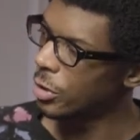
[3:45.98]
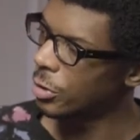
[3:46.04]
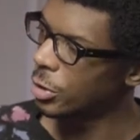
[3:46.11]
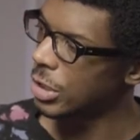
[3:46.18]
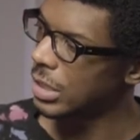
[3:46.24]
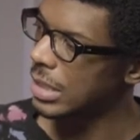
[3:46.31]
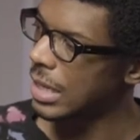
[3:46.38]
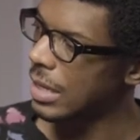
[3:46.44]
You
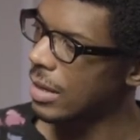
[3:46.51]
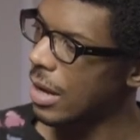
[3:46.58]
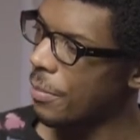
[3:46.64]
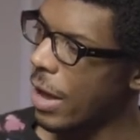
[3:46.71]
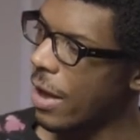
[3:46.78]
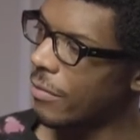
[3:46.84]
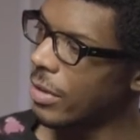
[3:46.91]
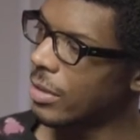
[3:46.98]
just end
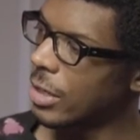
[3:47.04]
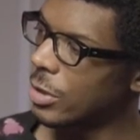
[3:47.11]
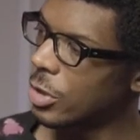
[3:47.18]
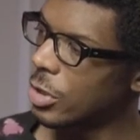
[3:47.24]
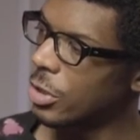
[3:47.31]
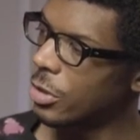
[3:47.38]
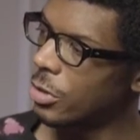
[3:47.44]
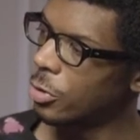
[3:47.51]
up having this
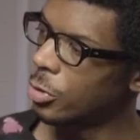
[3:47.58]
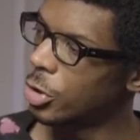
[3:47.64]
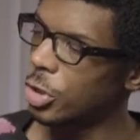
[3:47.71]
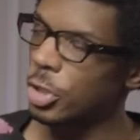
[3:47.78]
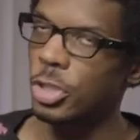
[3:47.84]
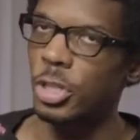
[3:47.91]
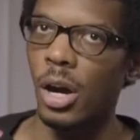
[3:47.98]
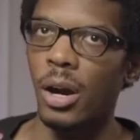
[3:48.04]
huge
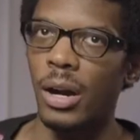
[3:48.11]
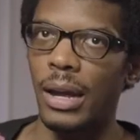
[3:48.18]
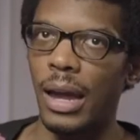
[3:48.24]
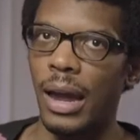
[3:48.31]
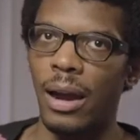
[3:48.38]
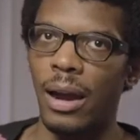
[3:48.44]
dark